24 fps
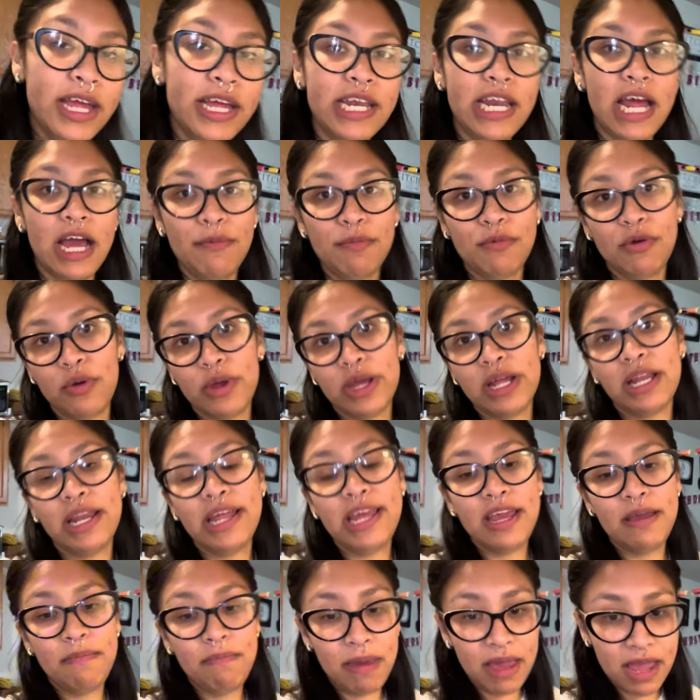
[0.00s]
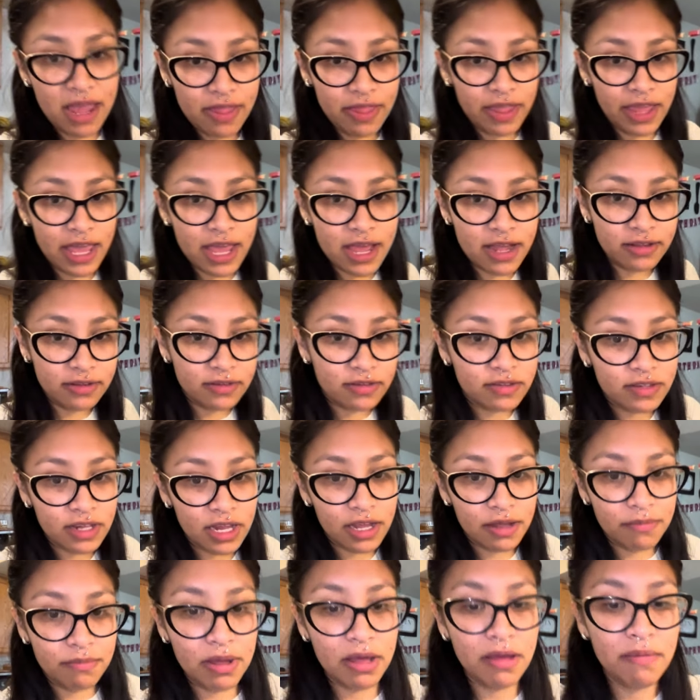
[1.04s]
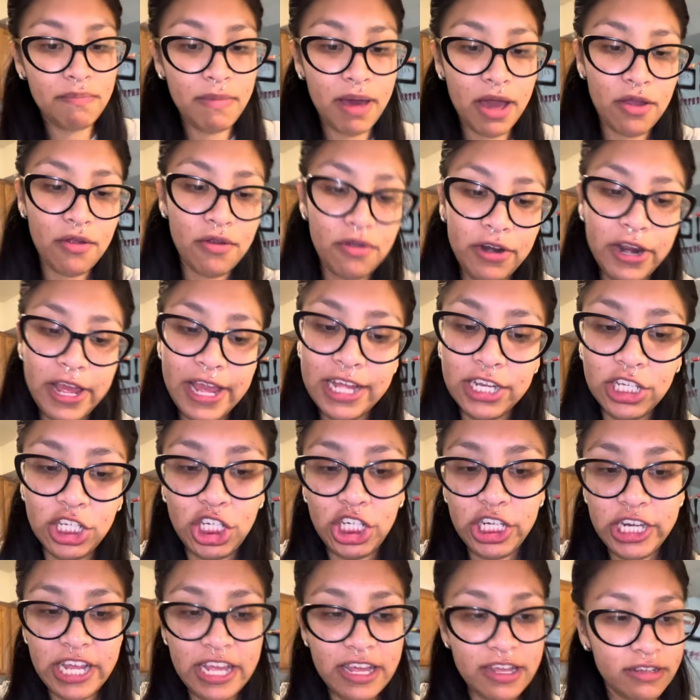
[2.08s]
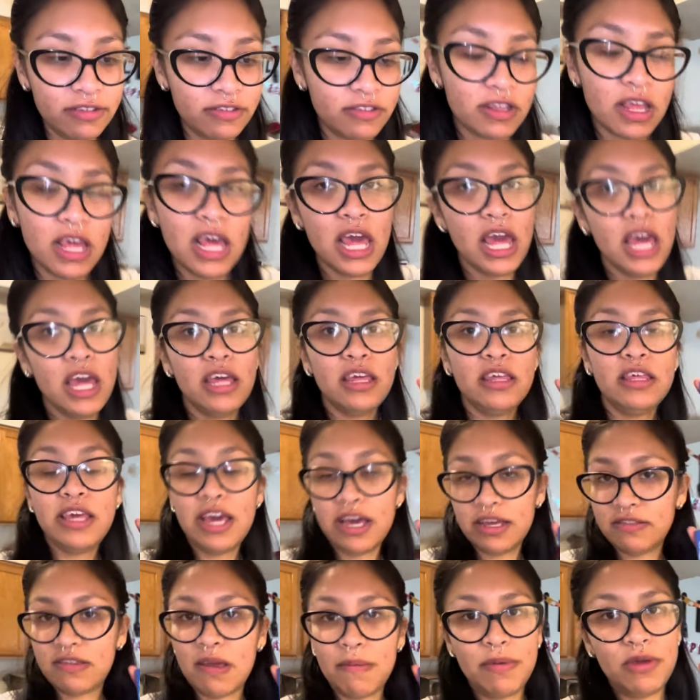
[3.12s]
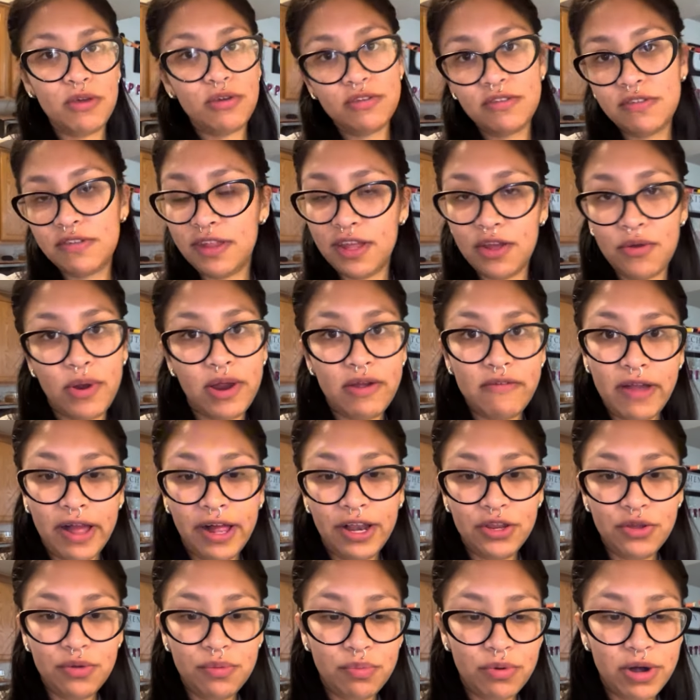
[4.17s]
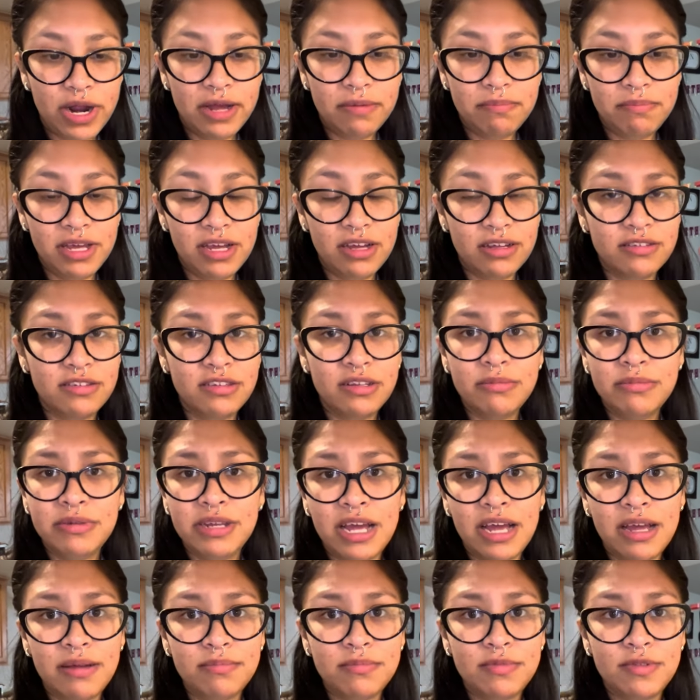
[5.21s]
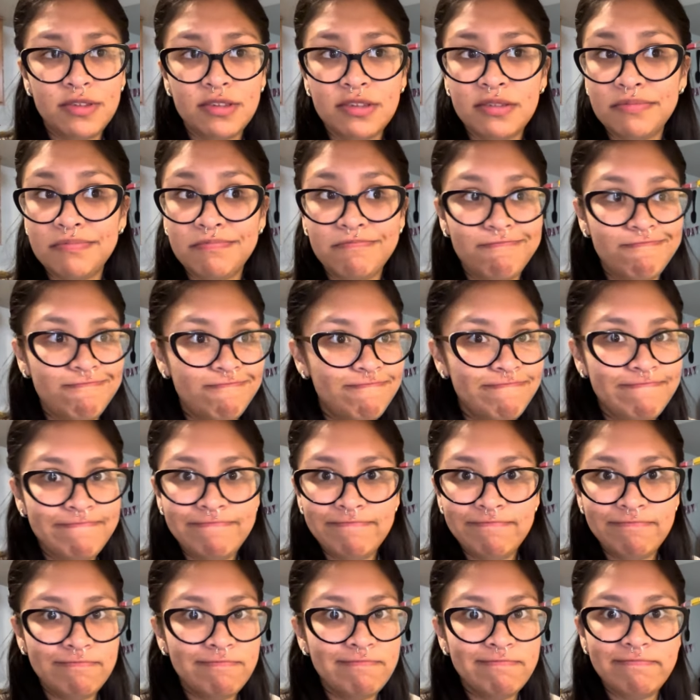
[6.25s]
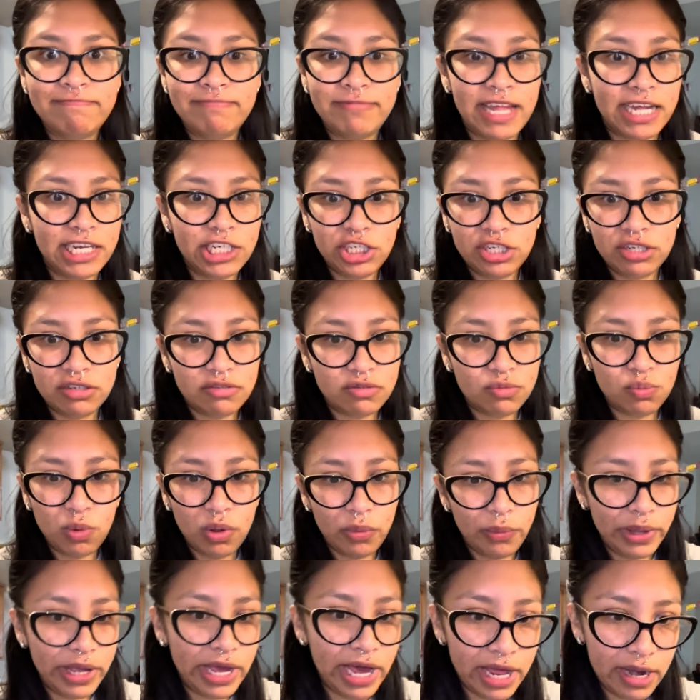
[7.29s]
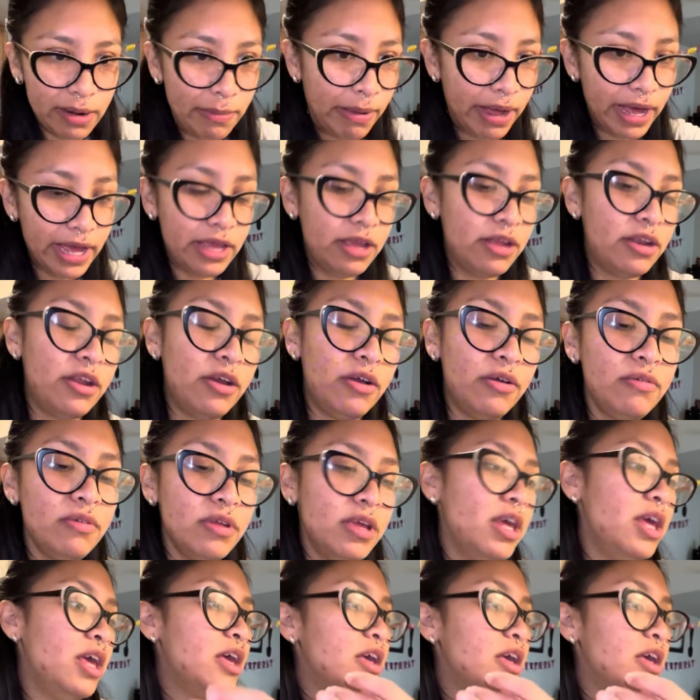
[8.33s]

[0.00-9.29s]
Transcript: Now I'm quickly making the kids some macaroni and cheese. Yes, I'll be using the Great Value brand because sometimes that's just what we gotta buy, you know?